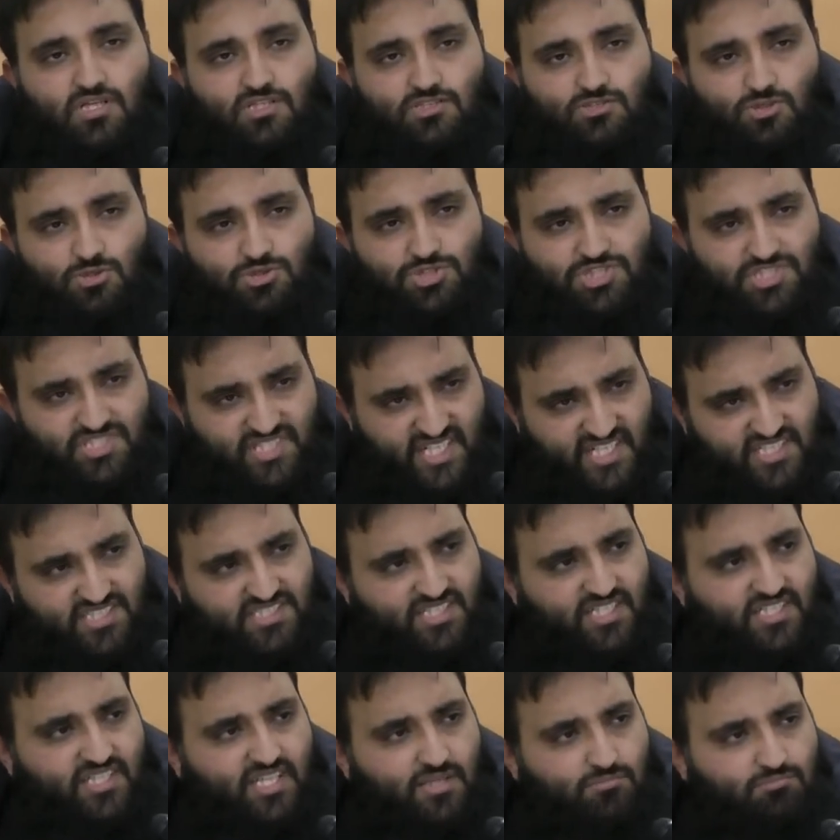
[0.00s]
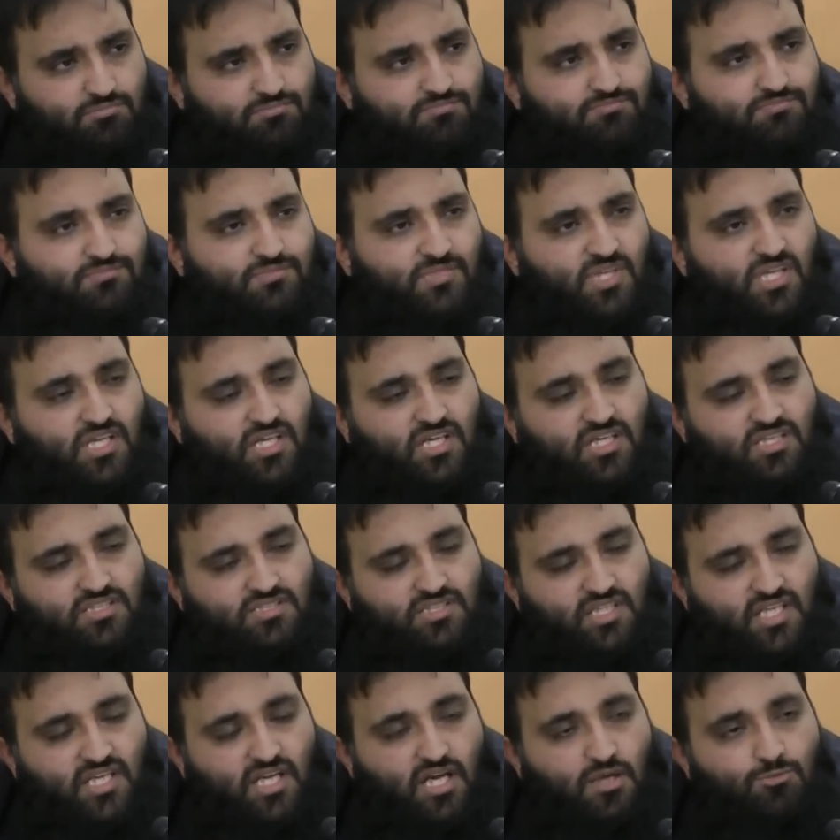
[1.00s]
So she texted them
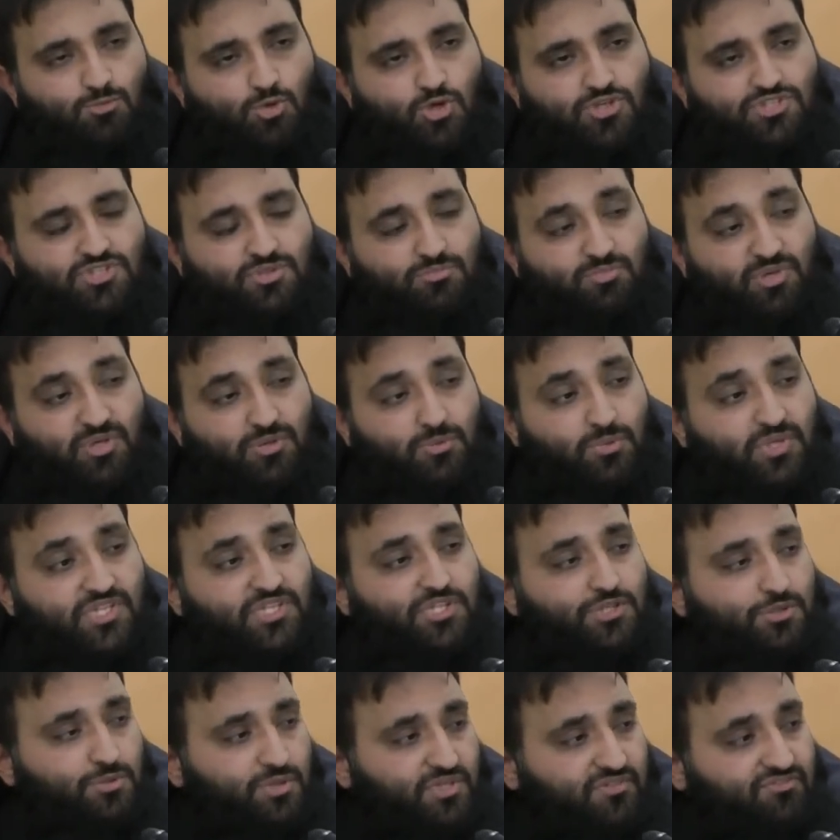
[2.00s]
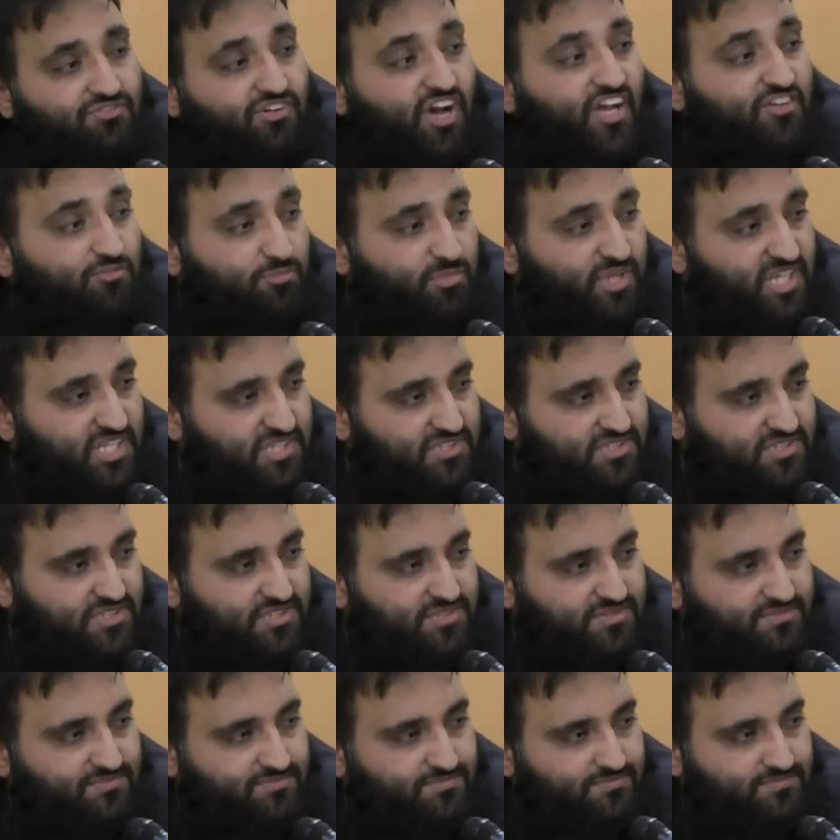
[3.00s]
saying, I'm going to be with you in 5
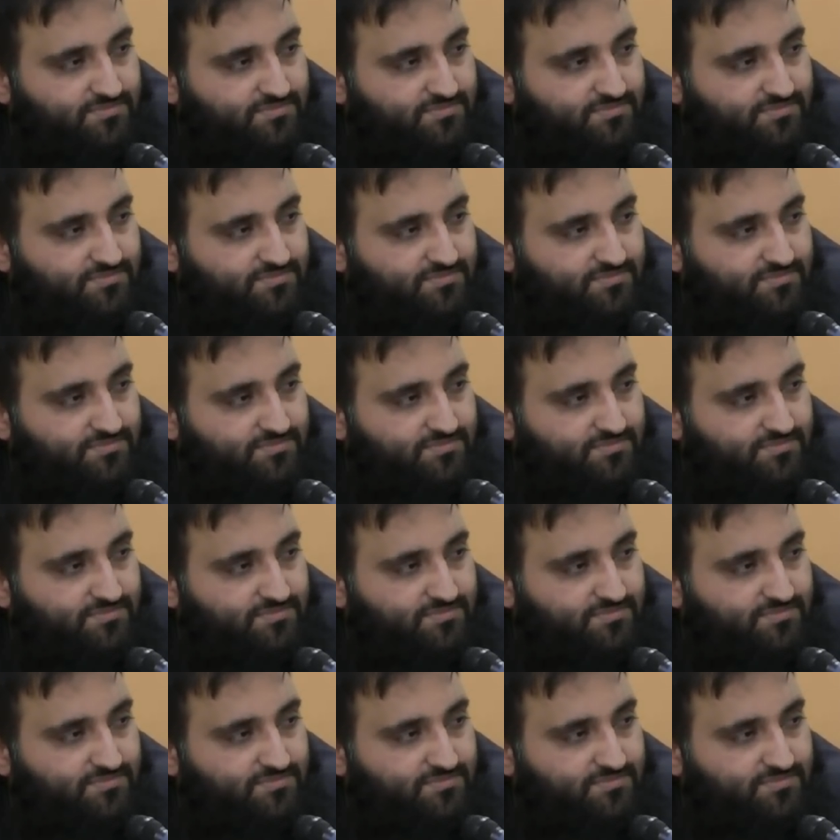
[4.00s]
minutes.